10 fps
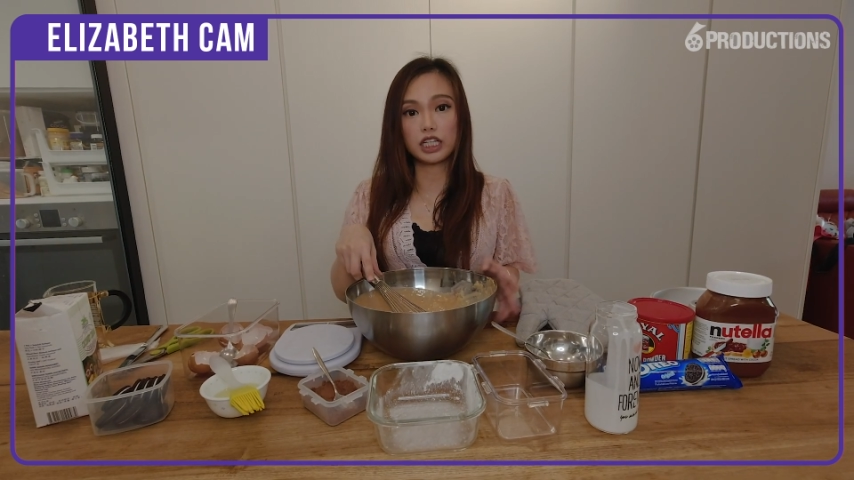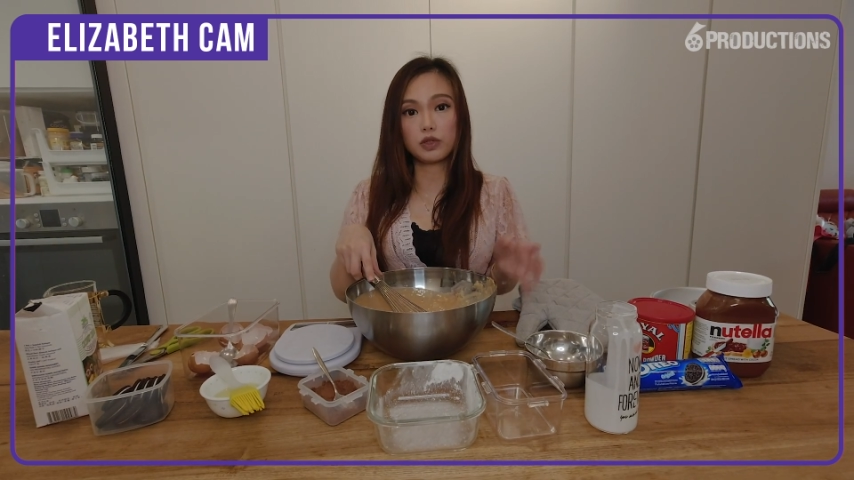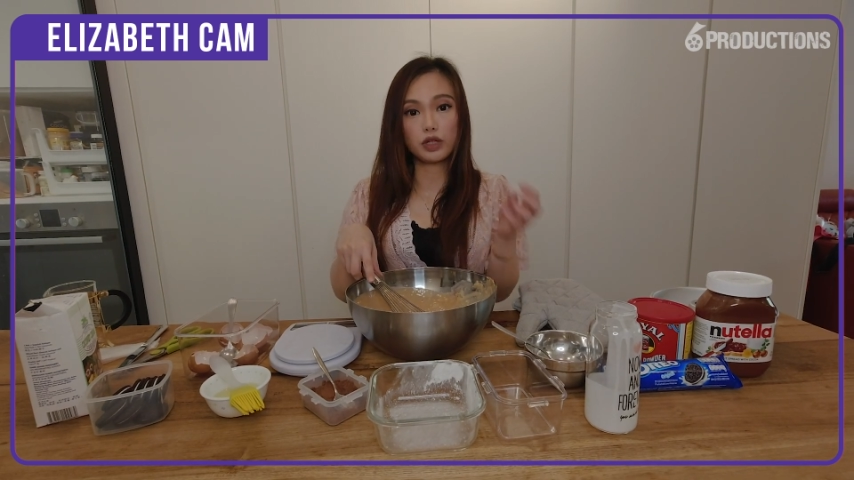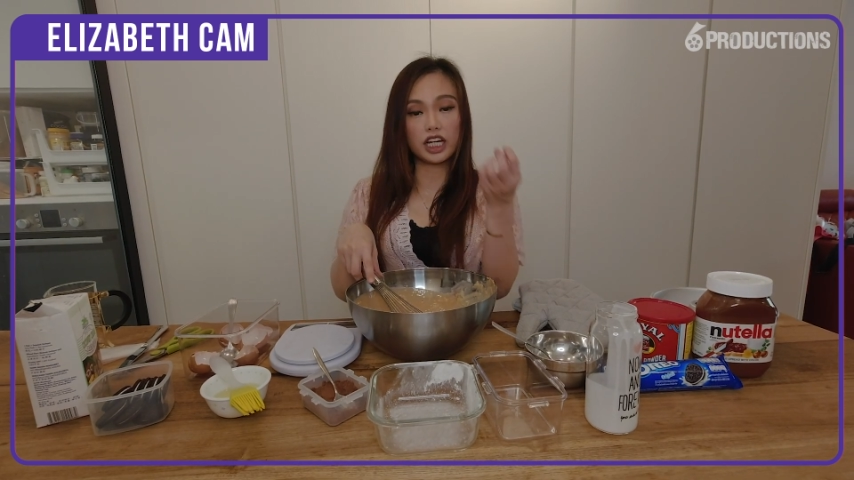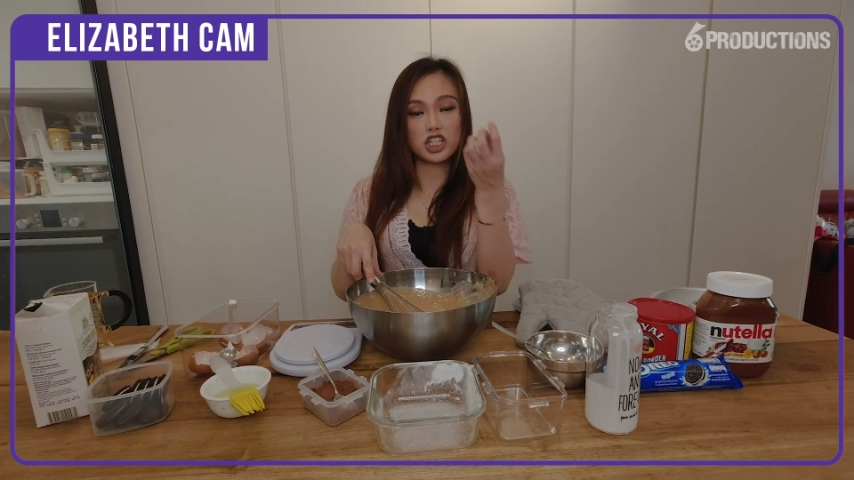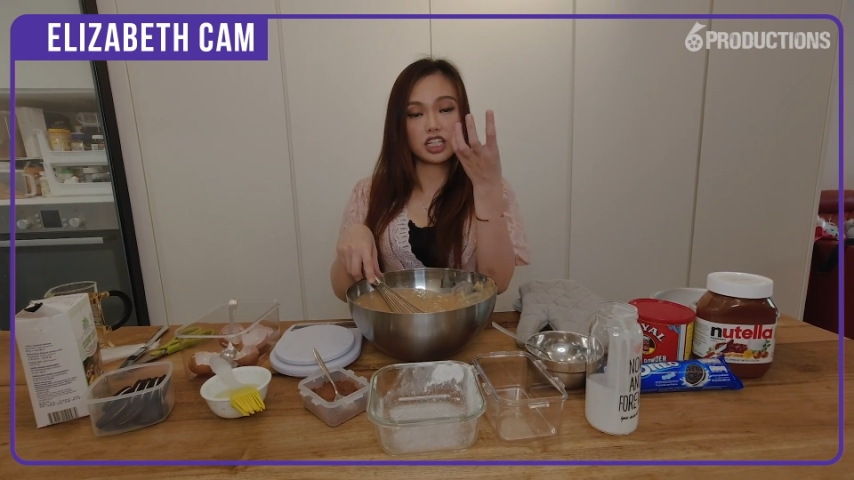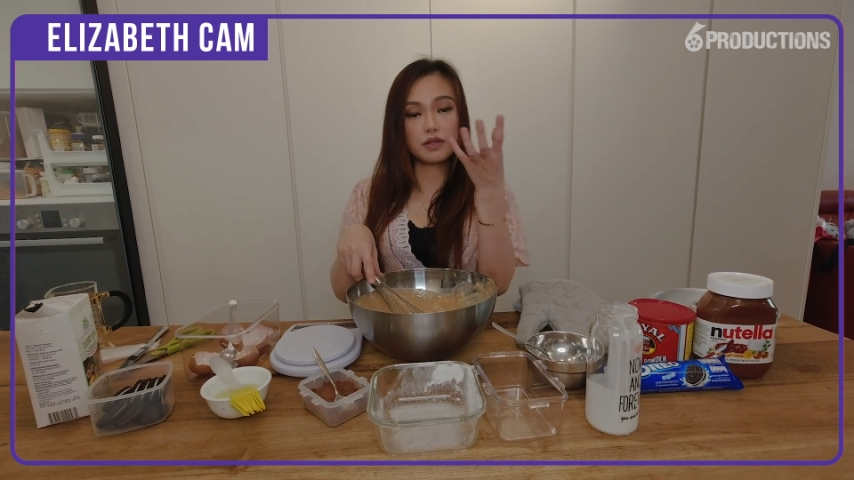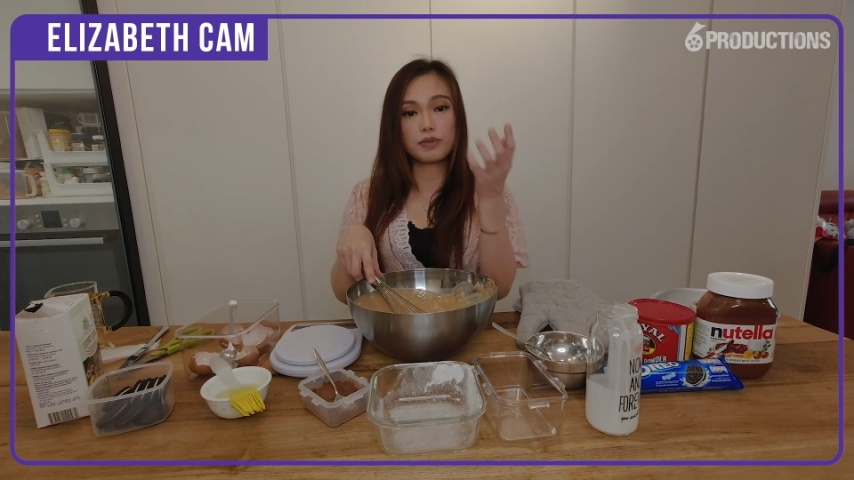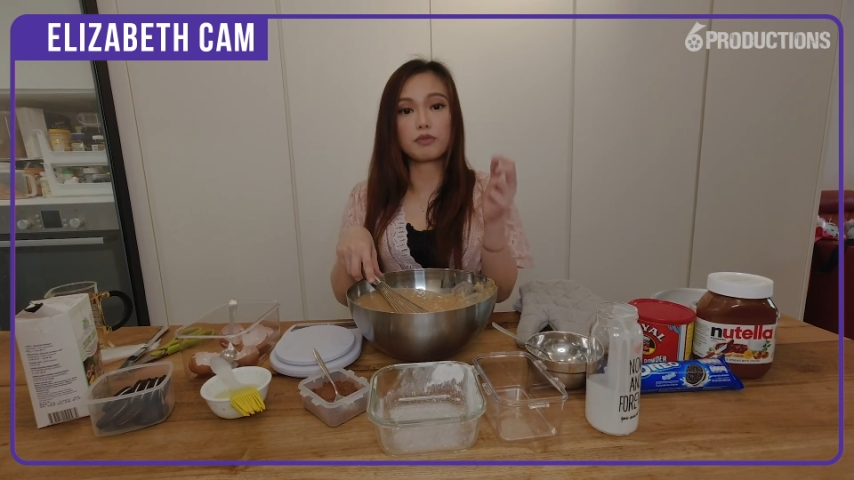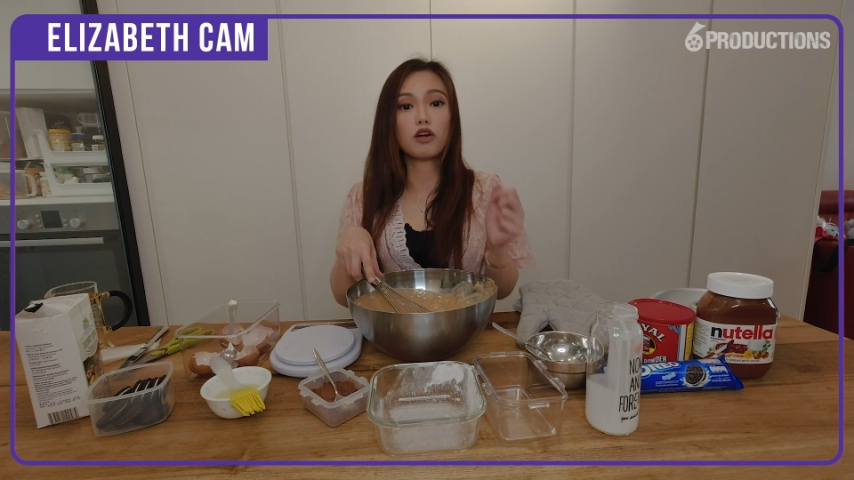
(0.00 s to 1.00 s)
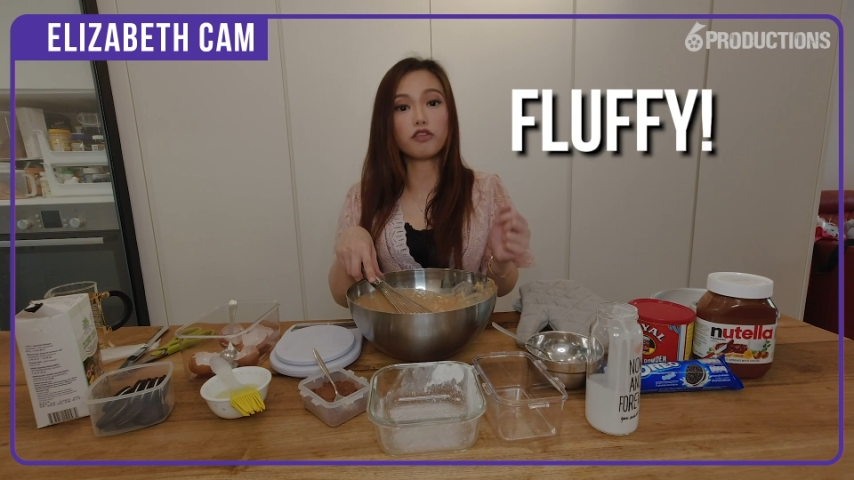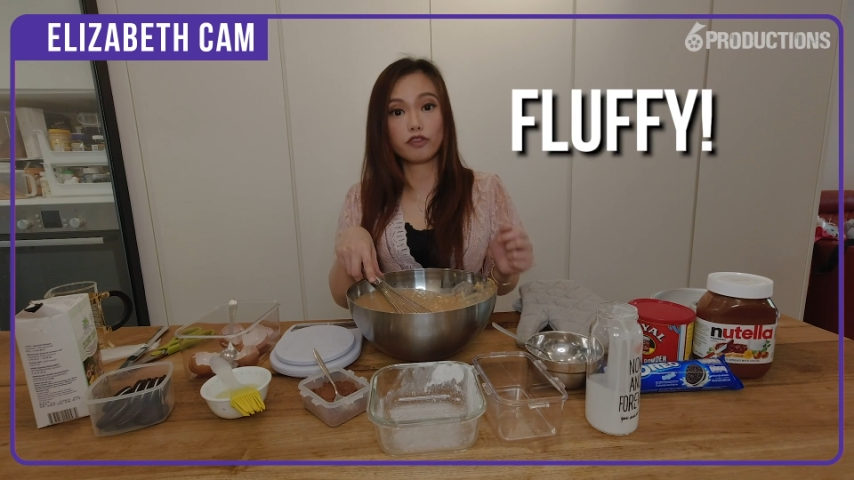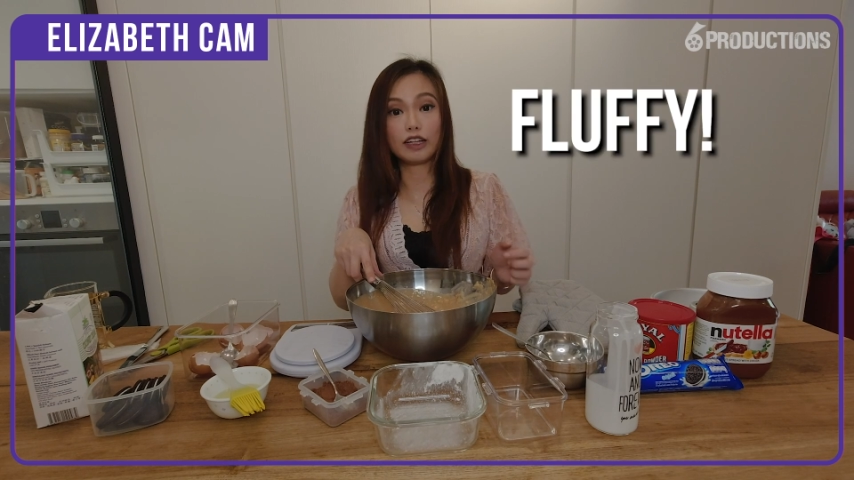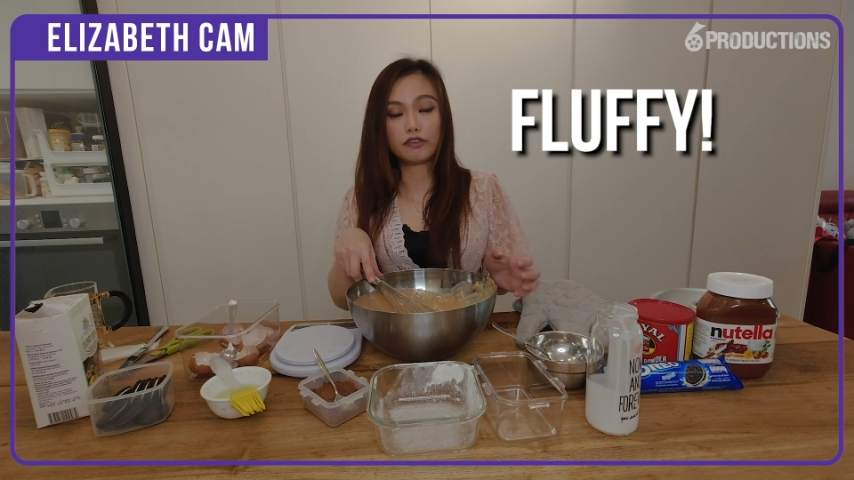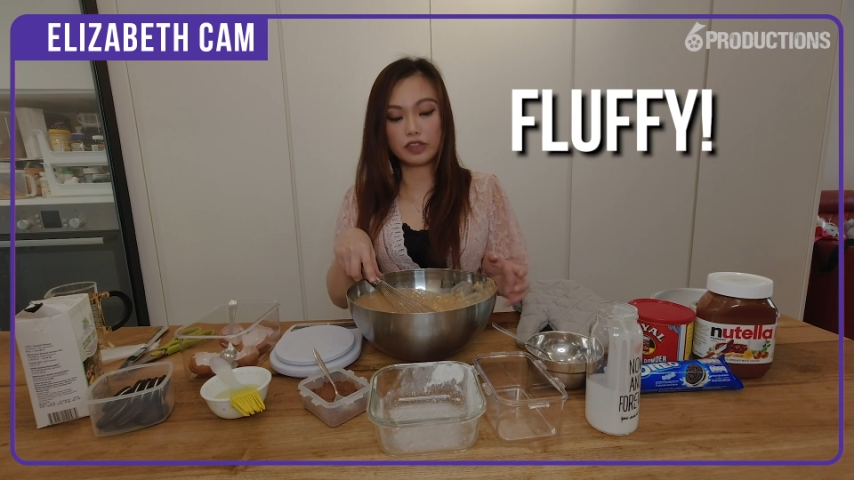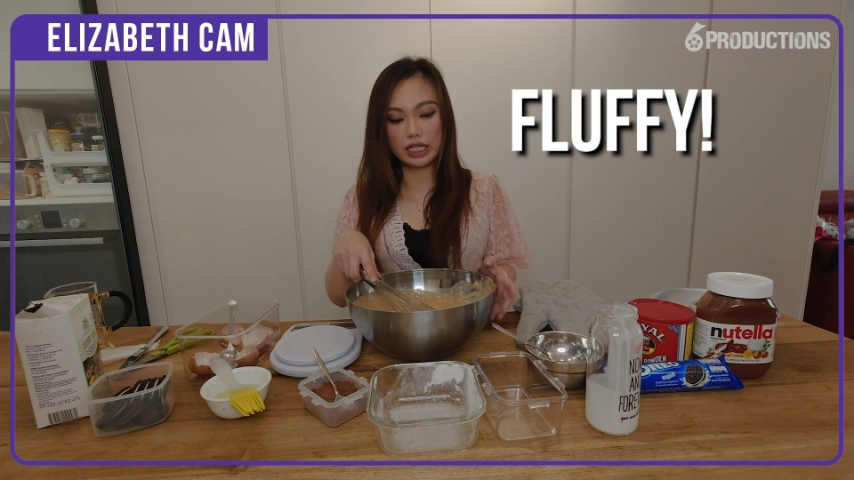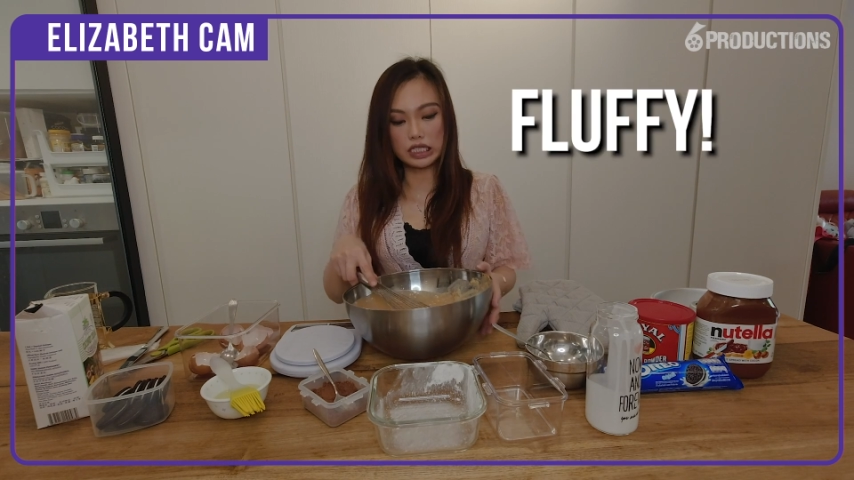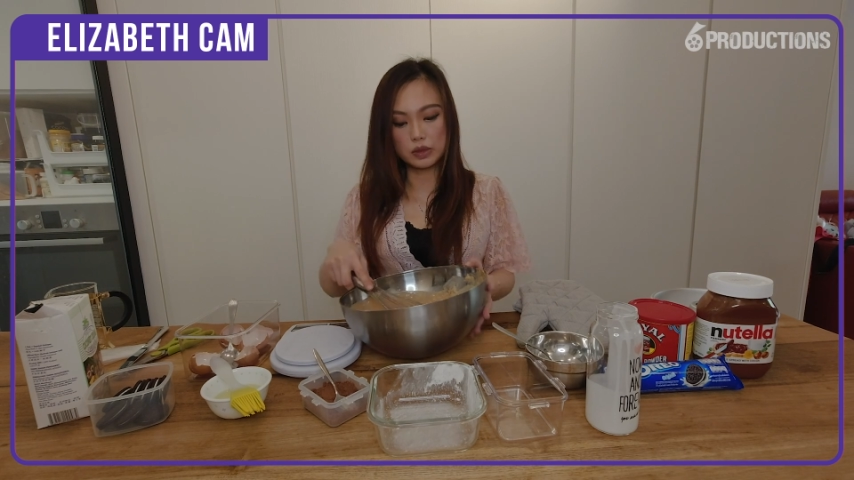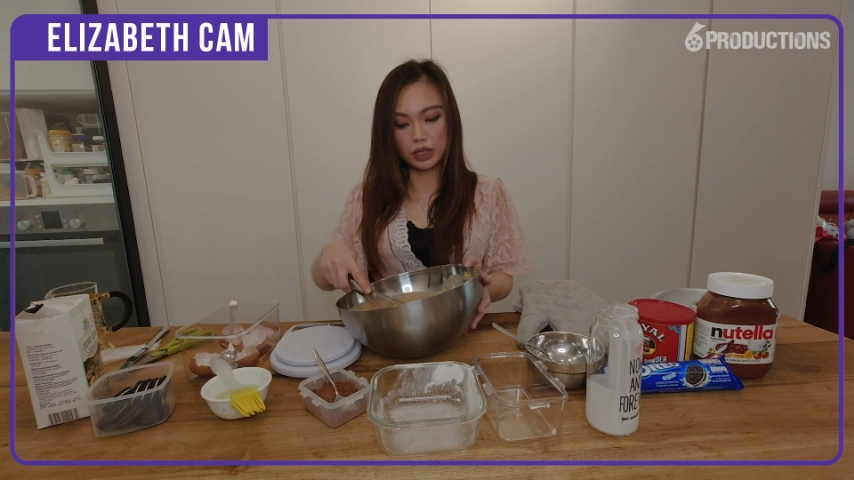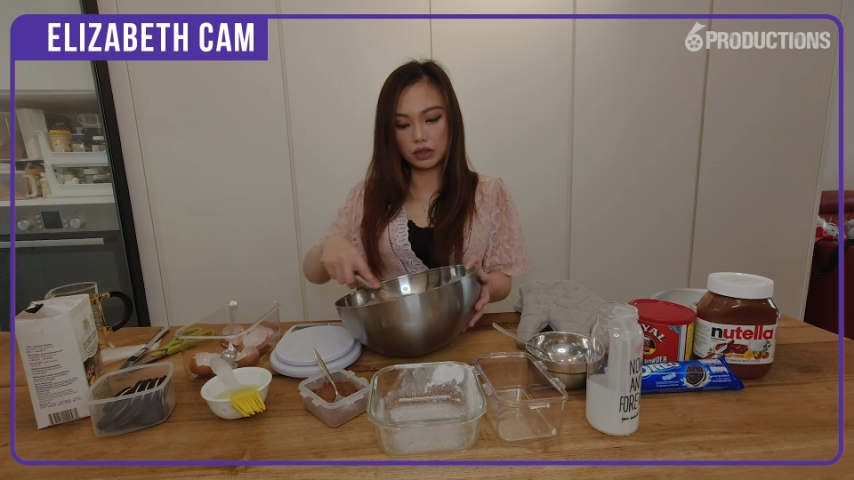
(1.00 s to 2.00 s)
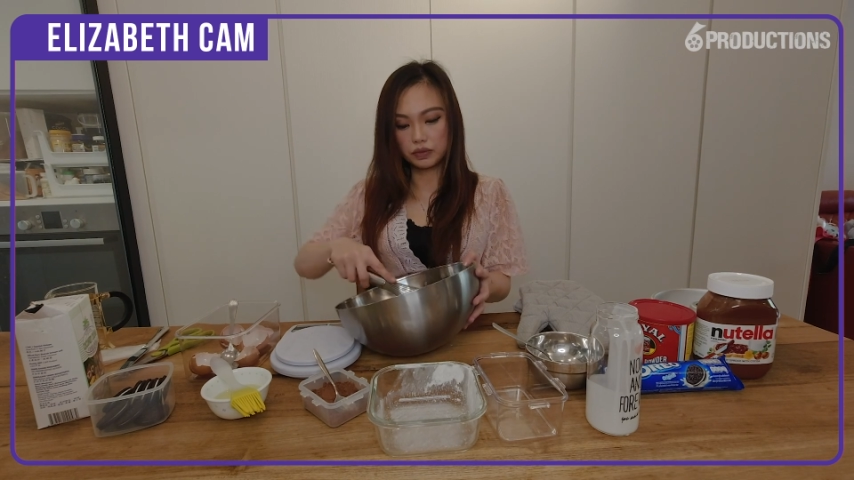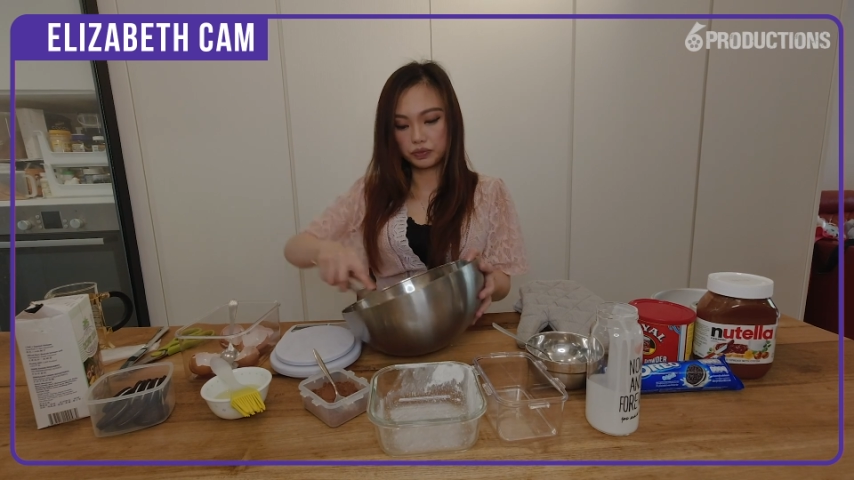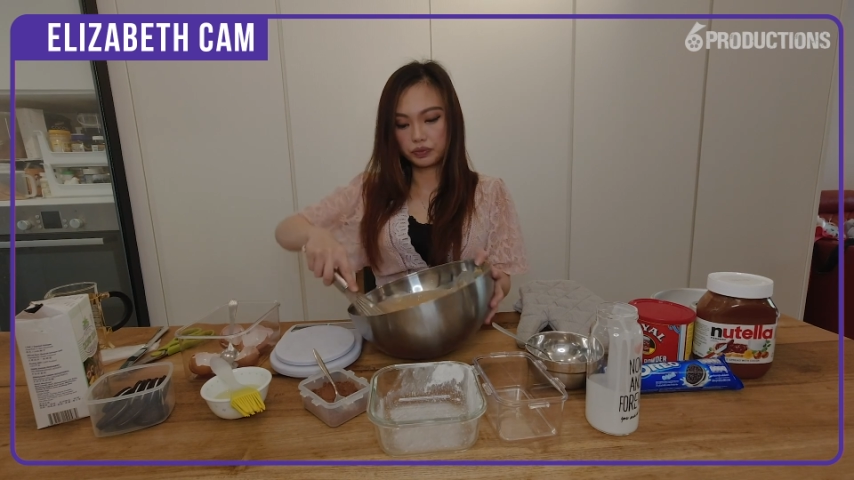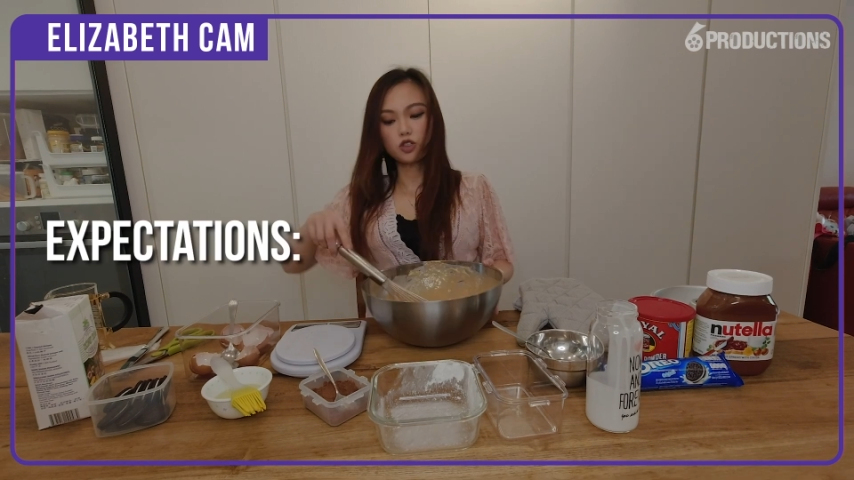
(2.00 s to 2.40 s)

it will actually be more fluffy as well.